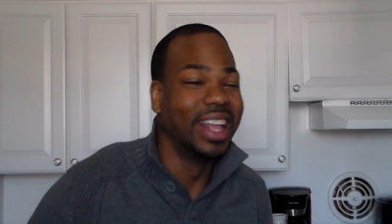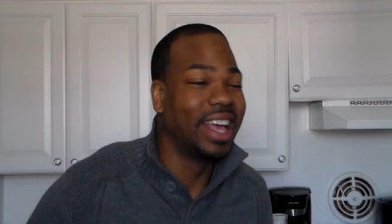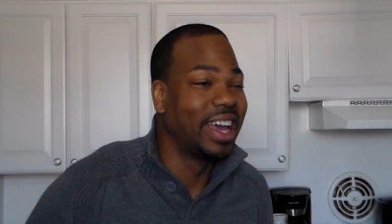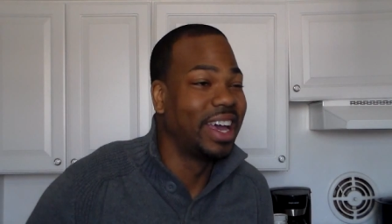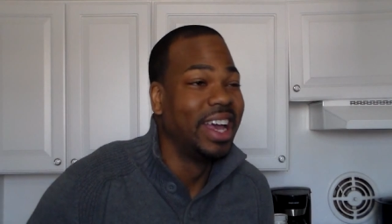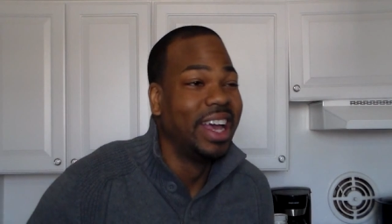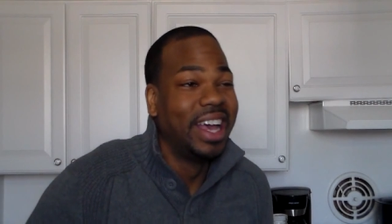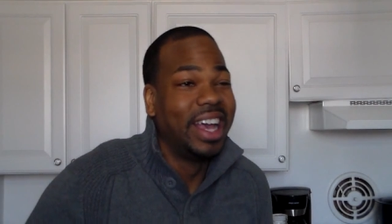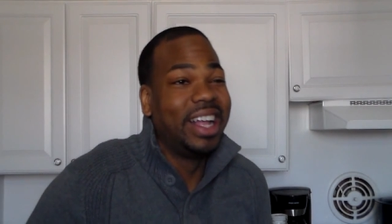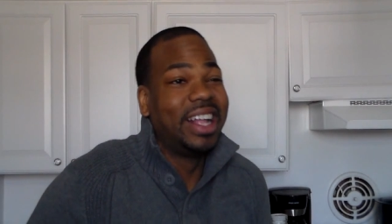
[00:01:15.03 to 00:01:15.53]

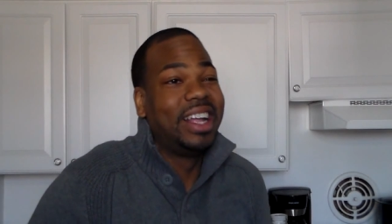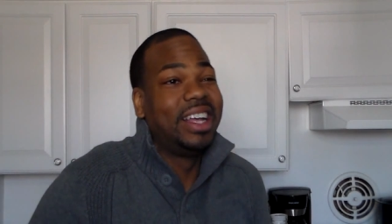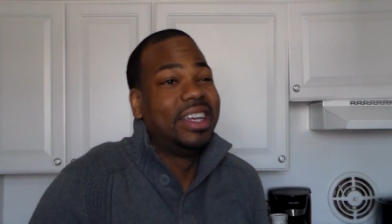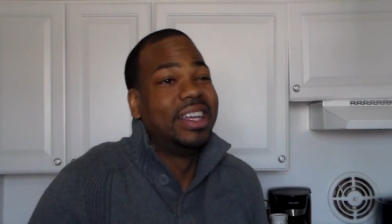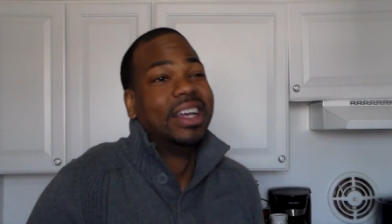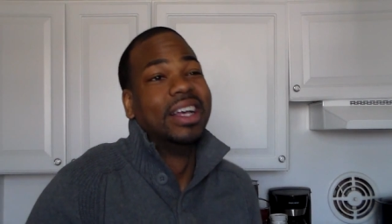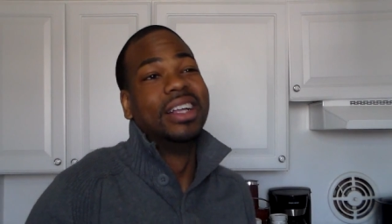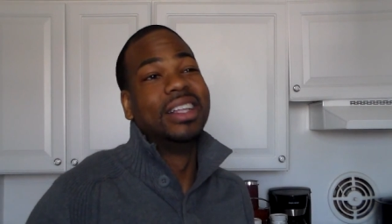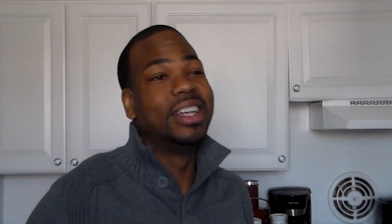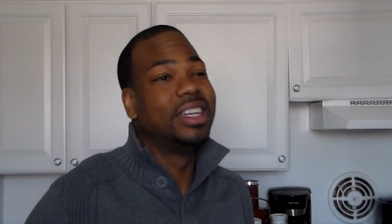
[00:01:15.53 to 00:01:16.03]
Like, at
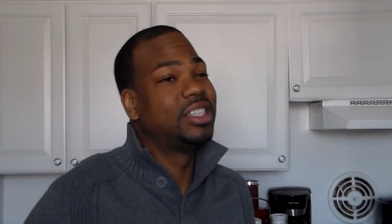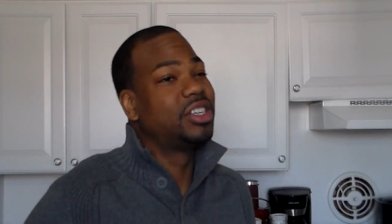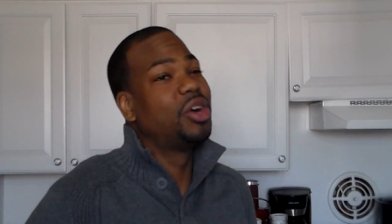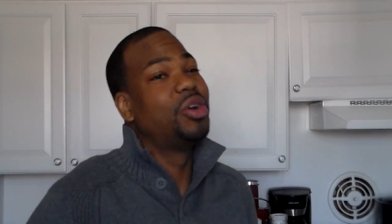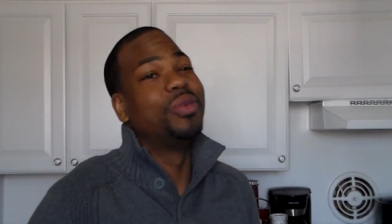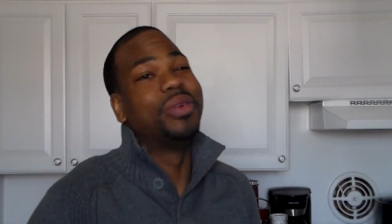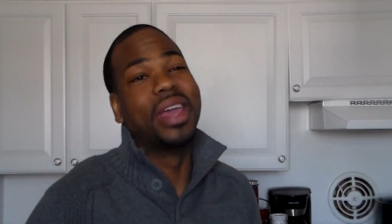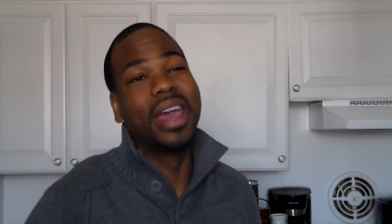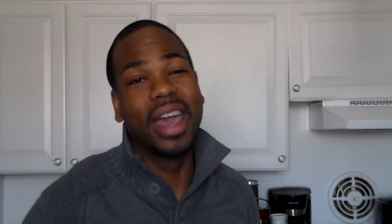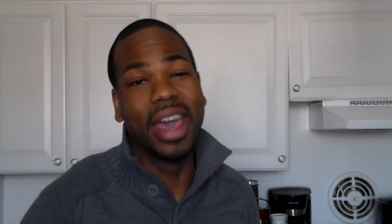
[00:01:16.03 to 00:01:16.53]
least this
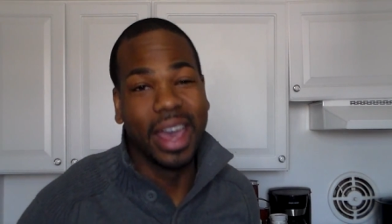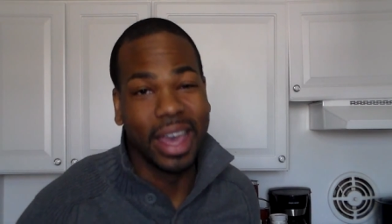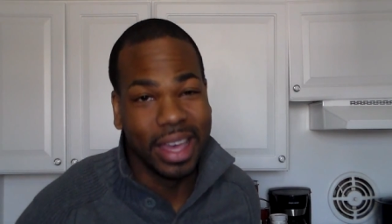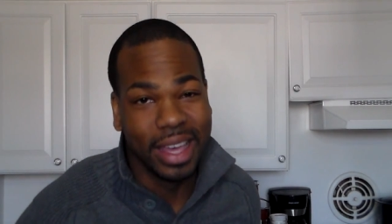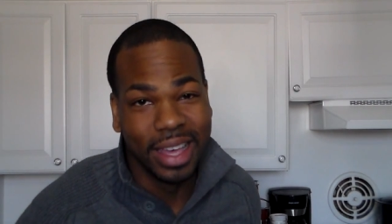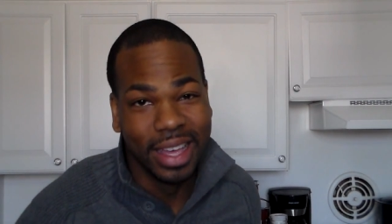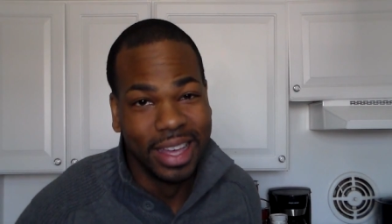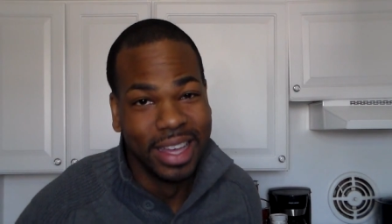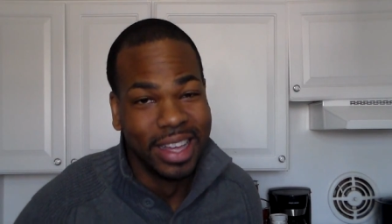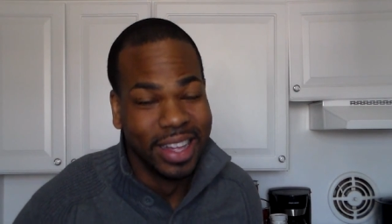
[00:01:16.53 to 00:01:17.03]

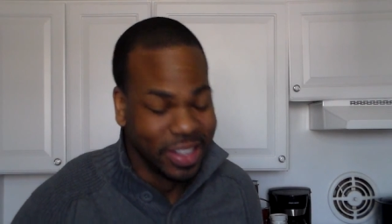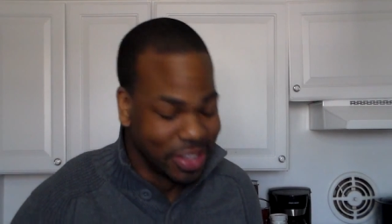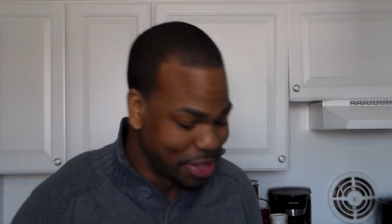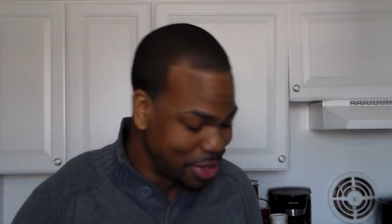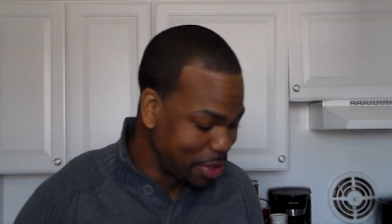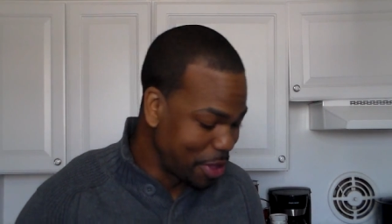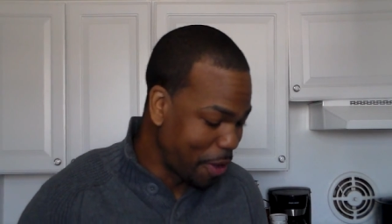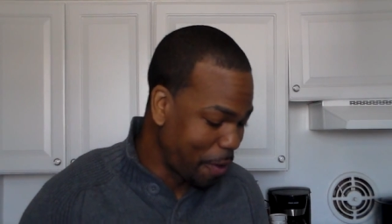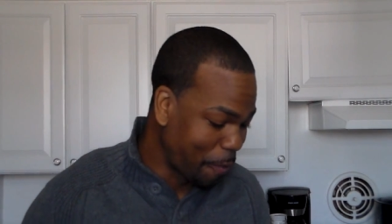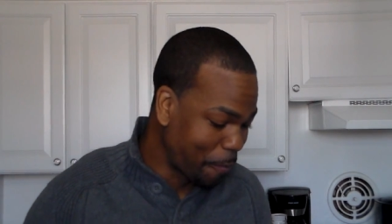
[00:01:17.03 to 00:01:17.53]
okay,
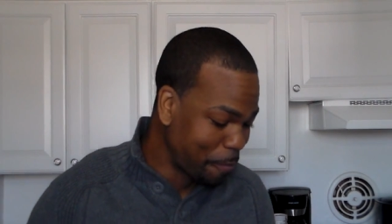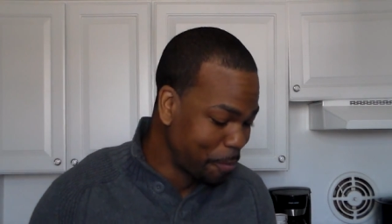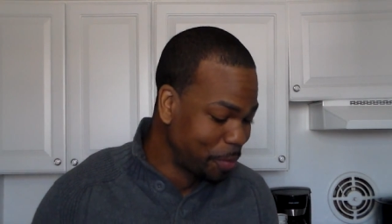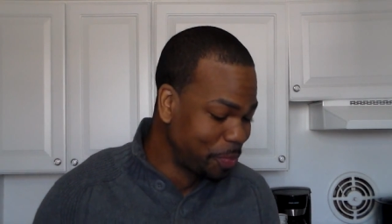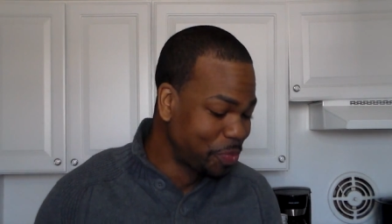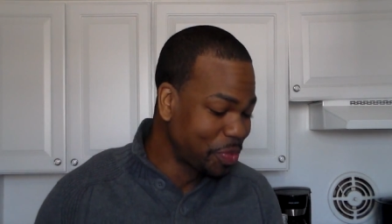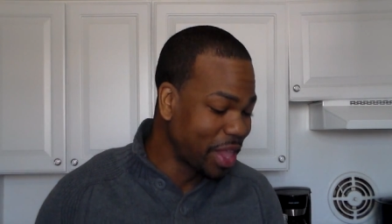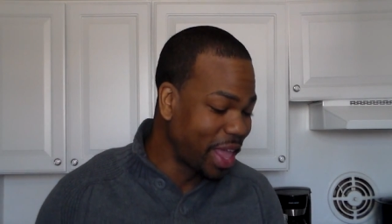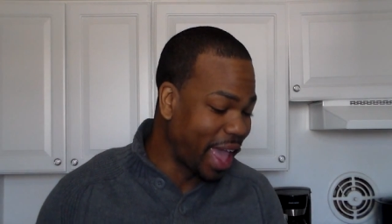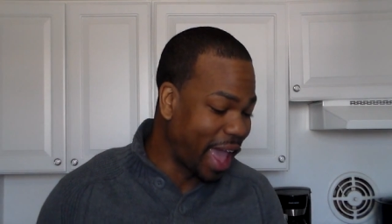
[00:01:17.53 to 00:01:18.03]
you
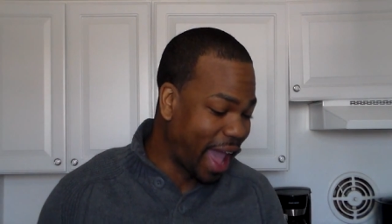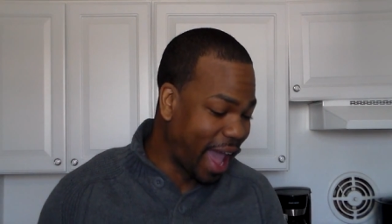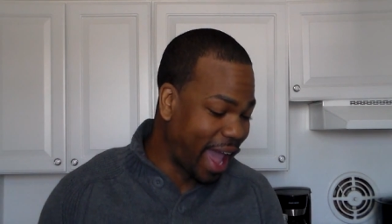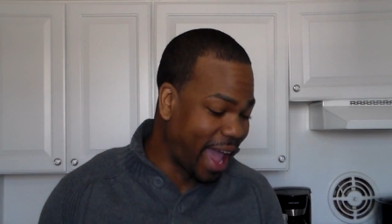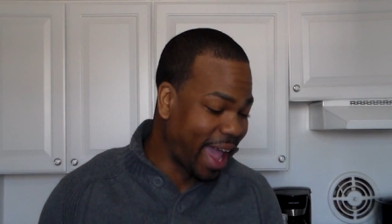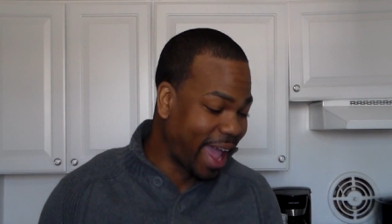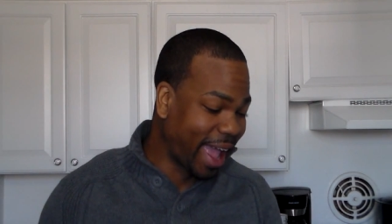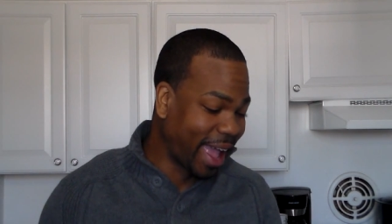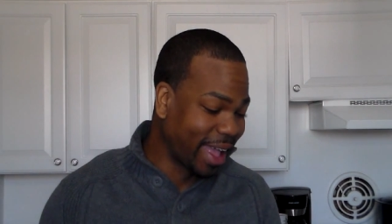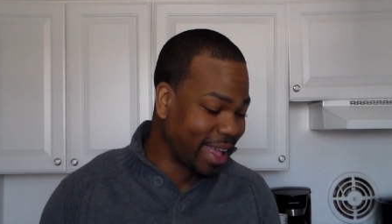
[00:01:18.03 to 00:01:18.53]
know,
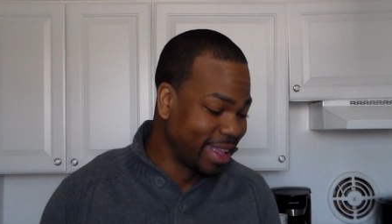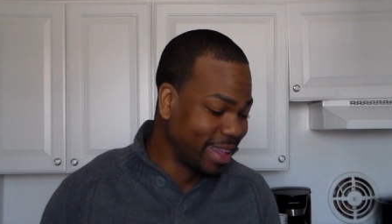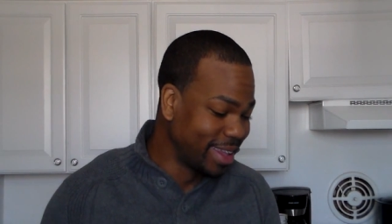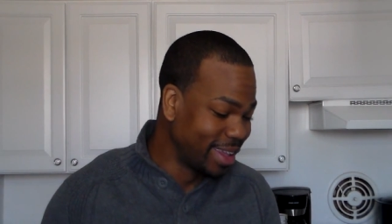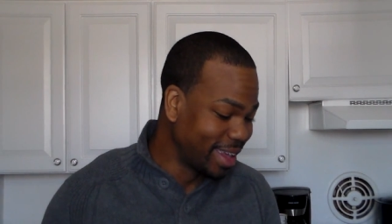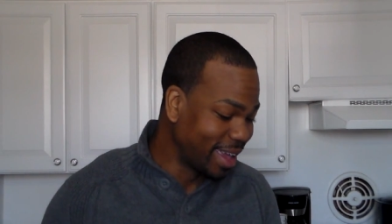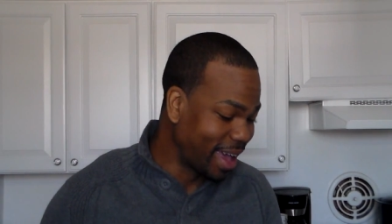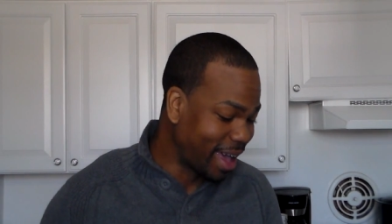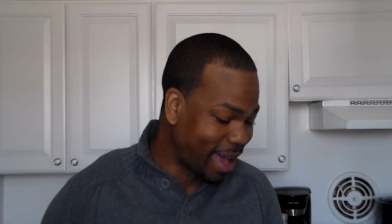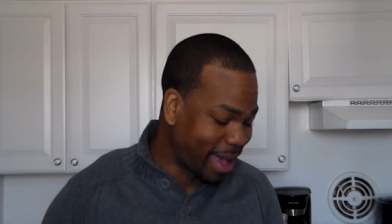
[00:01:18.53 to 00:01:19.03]

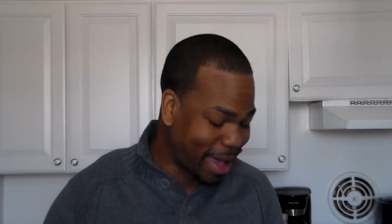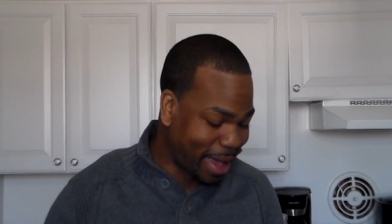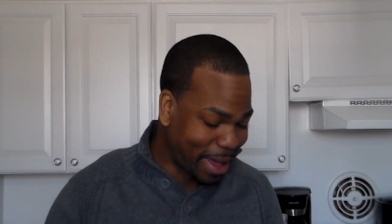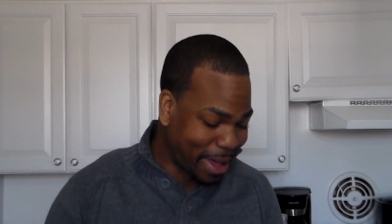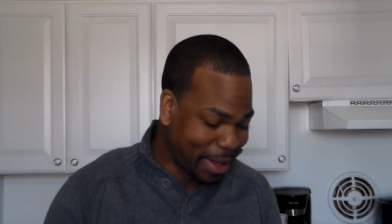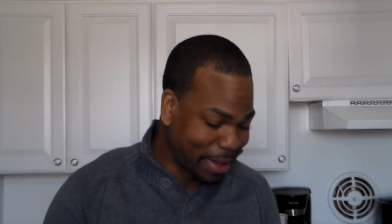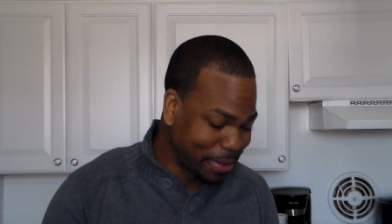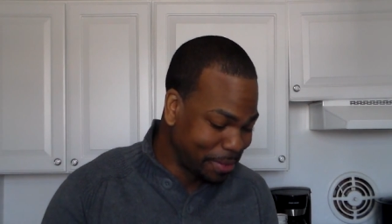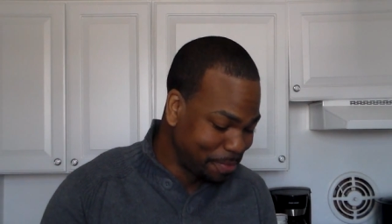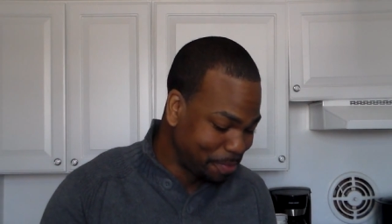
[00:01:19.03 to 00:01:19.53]
and
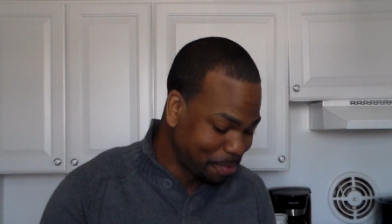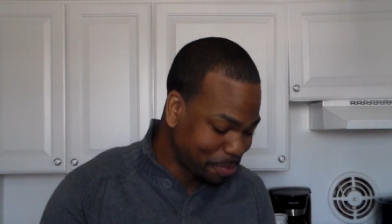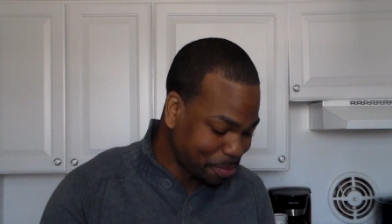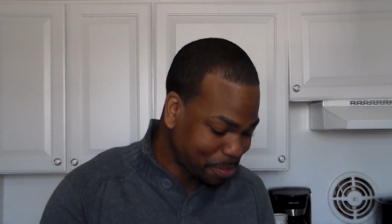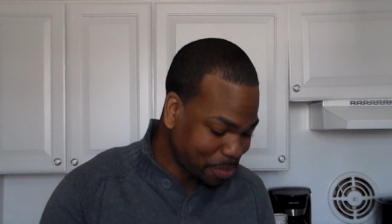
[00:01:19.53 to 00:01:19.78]
uh,